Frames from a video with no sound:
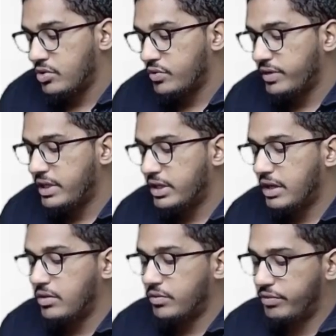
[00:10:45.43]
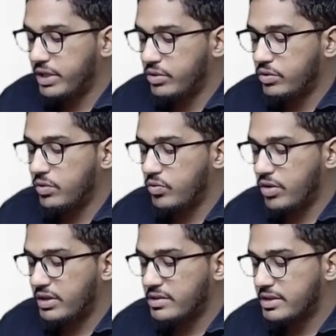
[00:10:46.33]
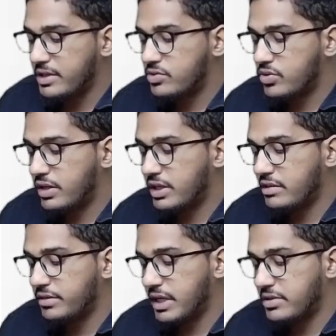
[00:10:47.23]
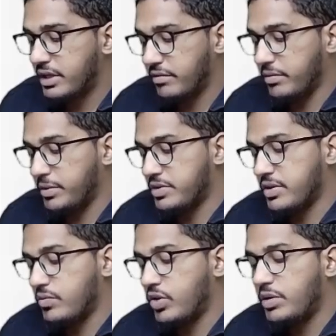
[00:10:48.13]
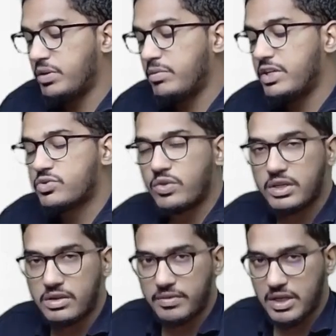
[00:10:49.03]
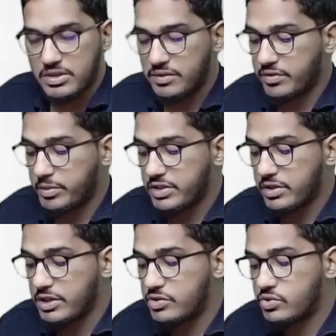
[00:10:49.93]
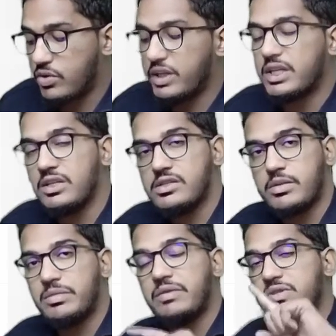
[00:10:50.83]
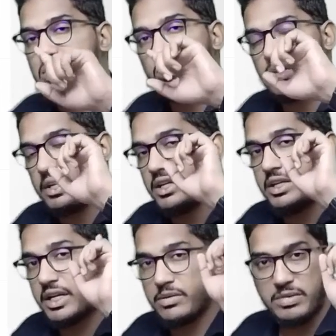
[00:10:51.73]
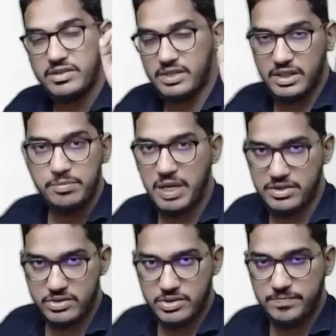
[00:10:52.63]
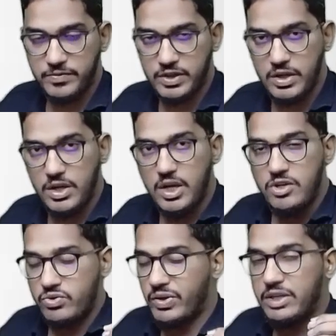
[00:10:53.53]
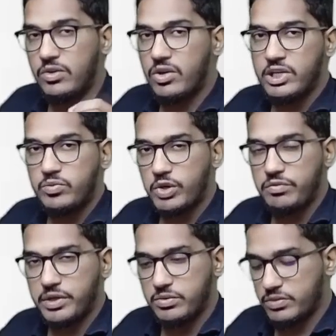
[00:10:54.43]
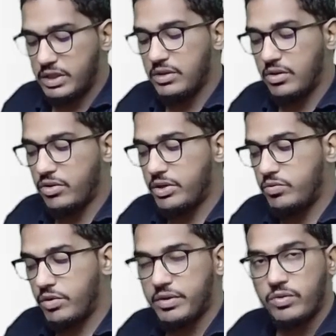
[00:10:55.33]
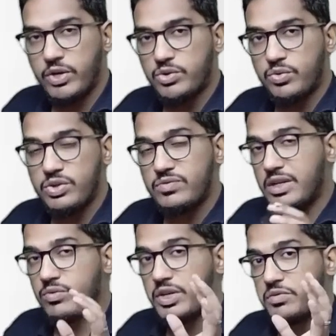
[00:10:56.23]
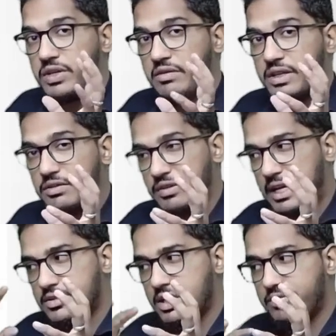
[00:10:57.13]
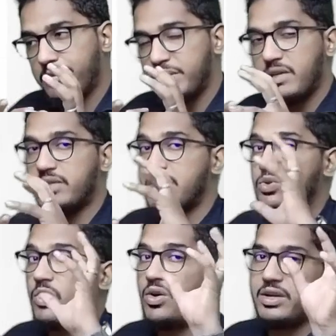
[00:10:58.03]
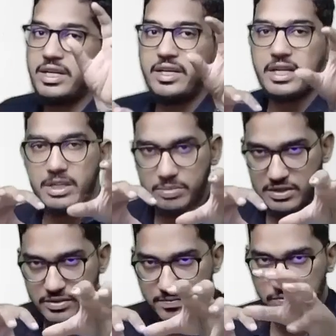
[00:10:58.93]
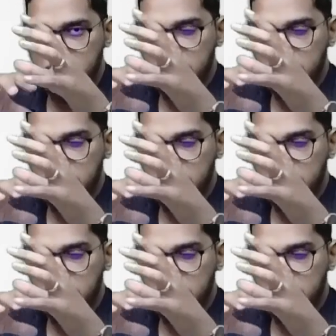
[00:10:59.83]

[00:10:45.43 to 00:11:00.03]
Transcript: So we know what is historical financial information. What do you mean by historical financial information? Historical, something which has already taken place in the past. So in audit, what we do, in the audit, what we are going to do is we are going to verify the financial information which has already taken place.